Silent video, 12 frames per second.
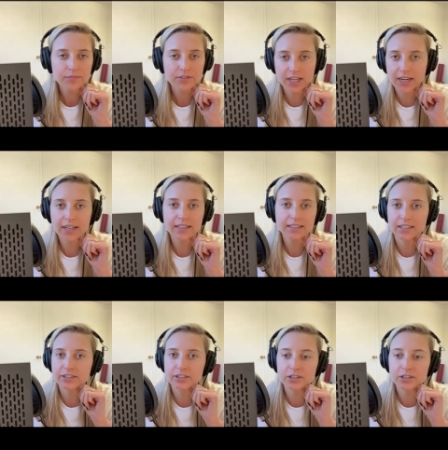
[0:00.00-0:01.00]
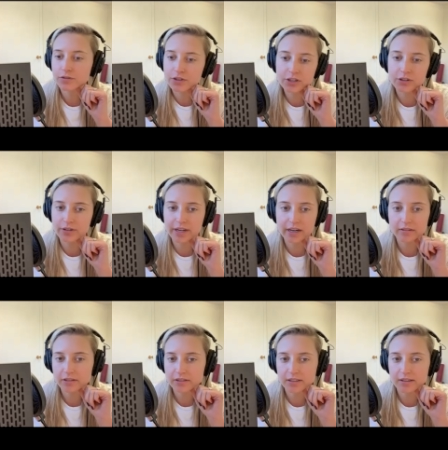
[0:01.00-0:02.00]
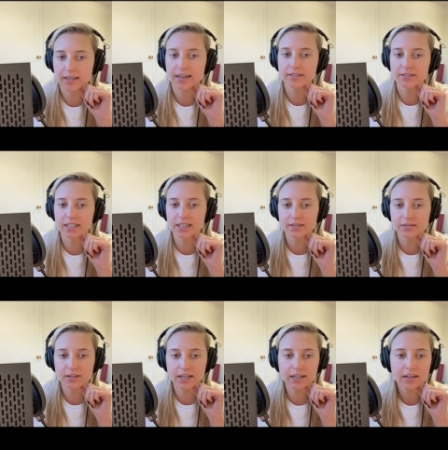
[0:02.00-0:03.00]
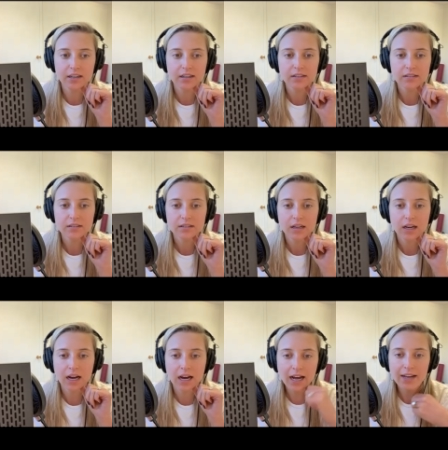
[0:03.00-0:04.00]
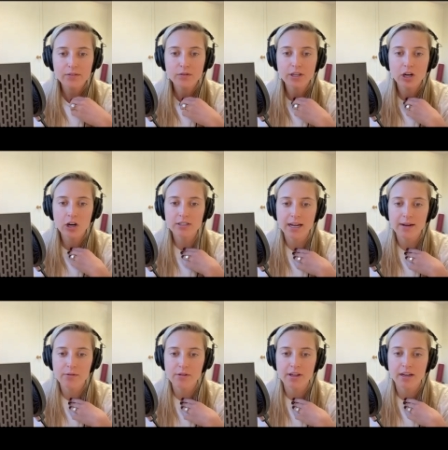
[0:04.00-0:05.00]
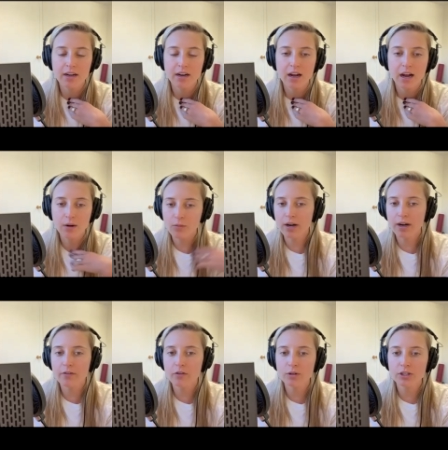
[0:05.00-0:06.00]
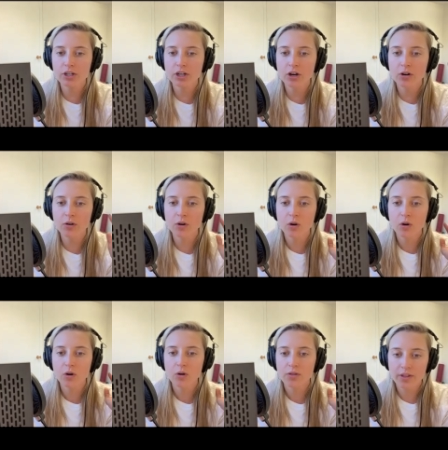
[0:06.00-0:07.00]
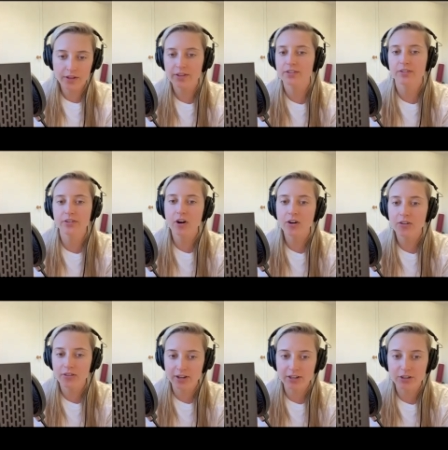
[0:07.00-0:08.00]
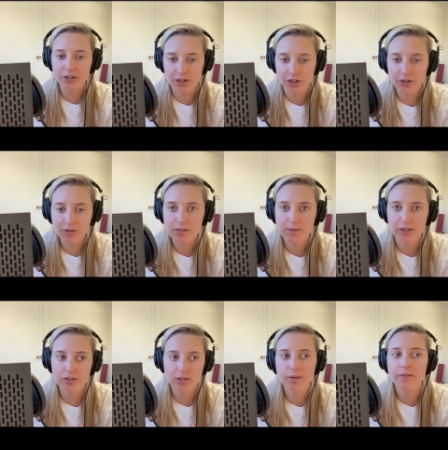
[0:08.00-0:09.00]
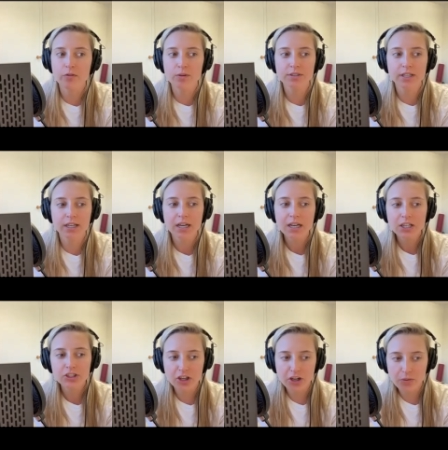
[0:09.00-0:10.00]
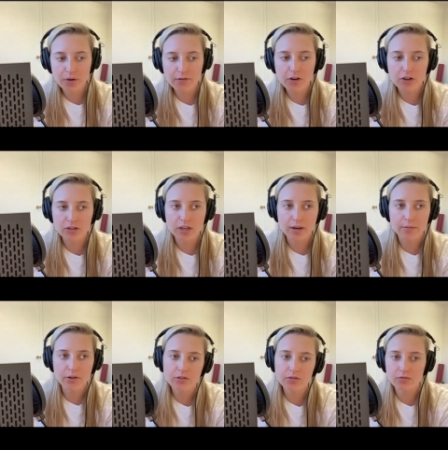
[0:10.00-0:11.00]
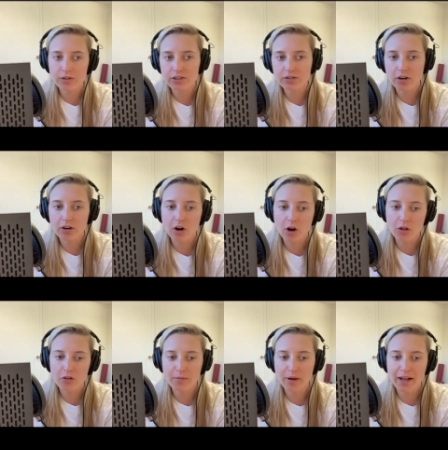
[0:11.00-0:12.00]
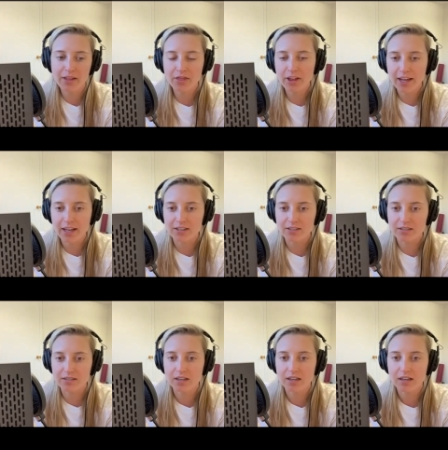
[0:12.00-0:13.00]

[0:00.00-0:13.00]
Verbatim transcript: setting intentions for the new year, just like the title says, right? I have a really hard time with it. I want everyone to know that this is a hard thing to do, especially when everyone's like, January first, I'm going to restart all of my things.